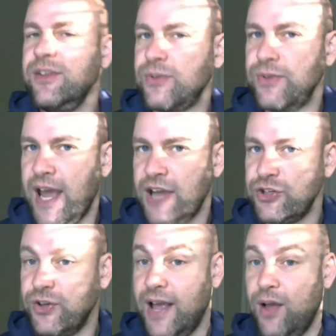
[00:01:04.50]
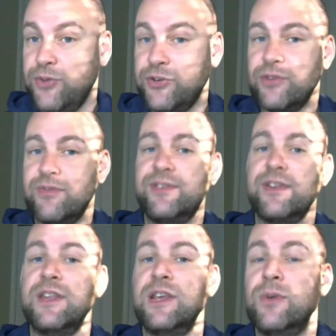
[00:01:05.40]
or National Health Service
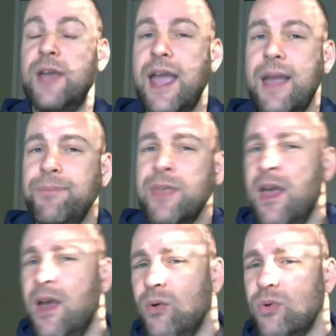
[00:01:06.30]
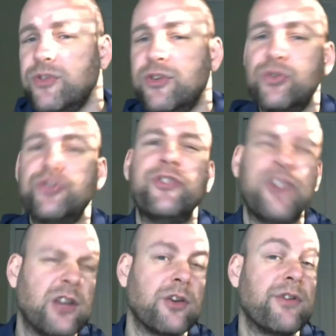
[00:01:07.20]
in the UK, or Social
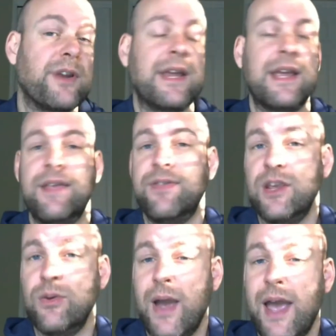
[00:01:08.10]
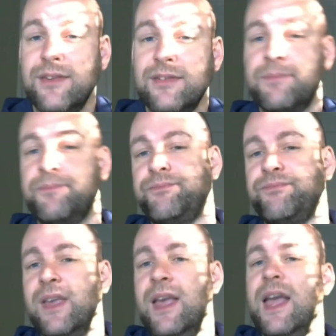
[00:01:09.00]
Security in the US.
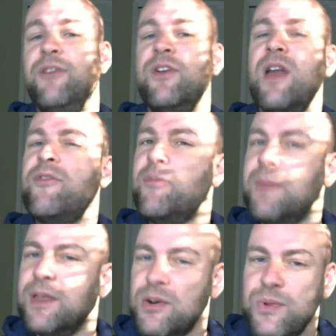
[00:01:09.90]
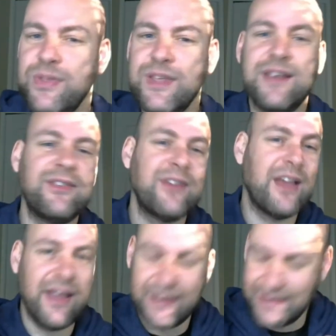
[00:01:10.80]
If you're not familiar with these,
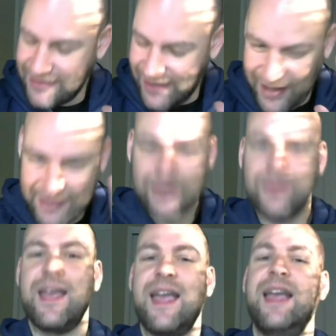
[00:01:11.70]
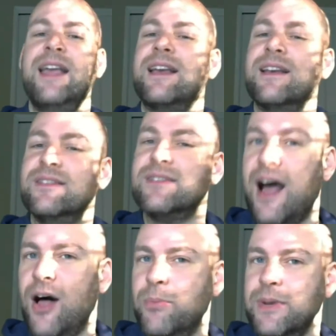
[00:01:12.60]
that's okay, because
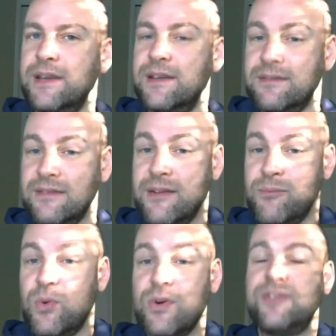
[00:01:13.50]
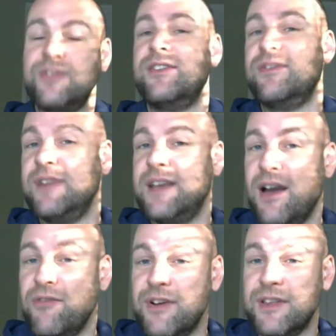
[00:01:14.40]
I'll be more extensively
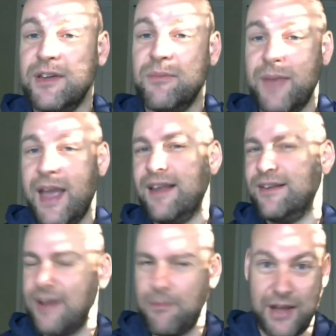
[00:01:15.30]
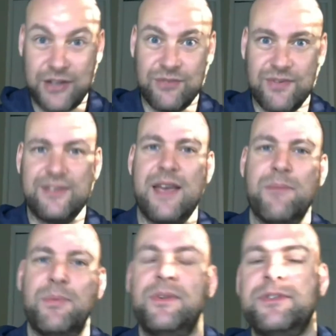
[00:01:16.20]
covering them and a bunch of
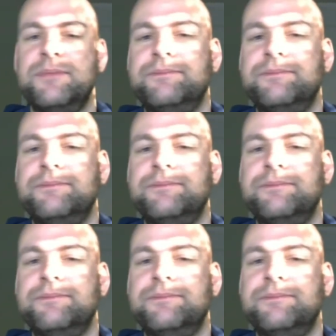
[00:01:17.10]
examples.